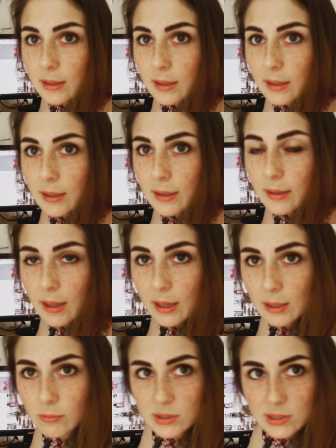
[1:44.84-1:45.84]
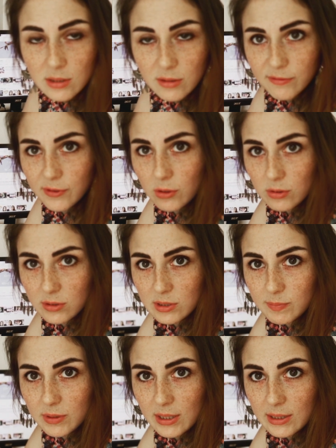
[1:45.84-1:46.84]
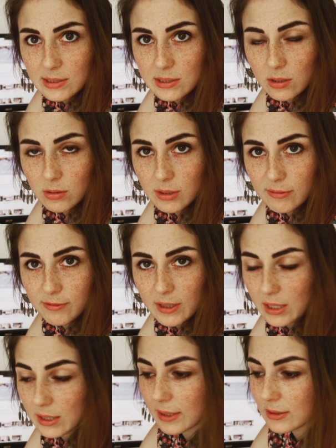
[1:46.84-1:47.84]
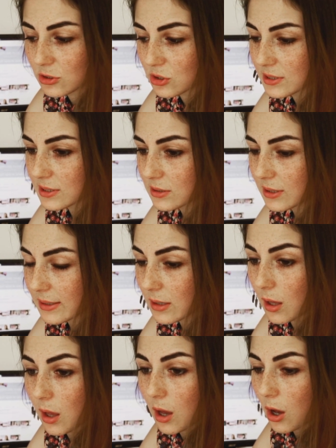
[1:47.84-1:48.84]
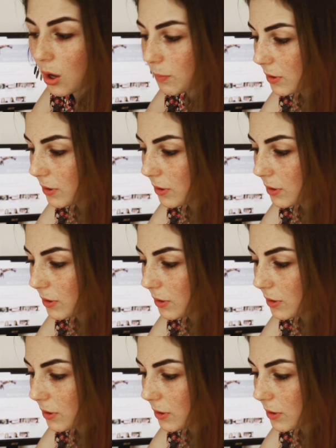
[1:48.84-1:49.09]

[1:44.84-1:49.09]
And I wasn't on focus, but that's totally fine. You just can hop